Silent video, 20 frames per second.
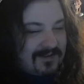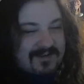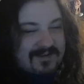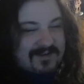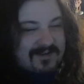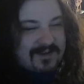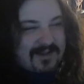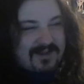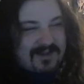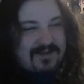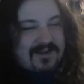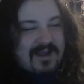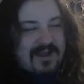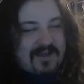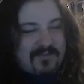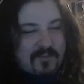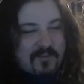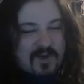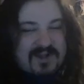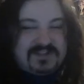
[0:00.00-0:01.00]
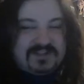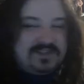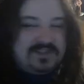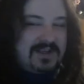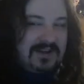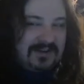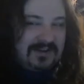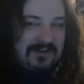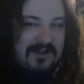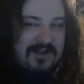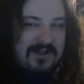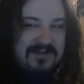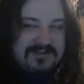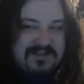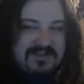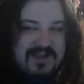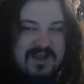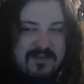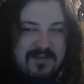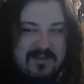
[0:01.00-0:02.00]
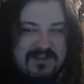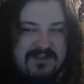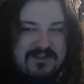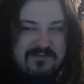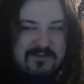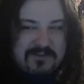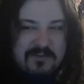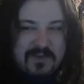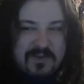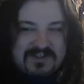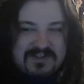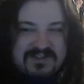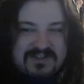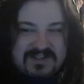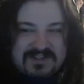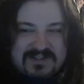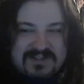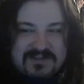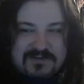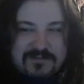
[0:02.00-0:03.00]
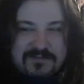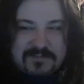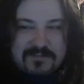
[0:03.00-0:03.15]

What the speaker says: God, I haven't watched that in a long time. I should rewatch that soon.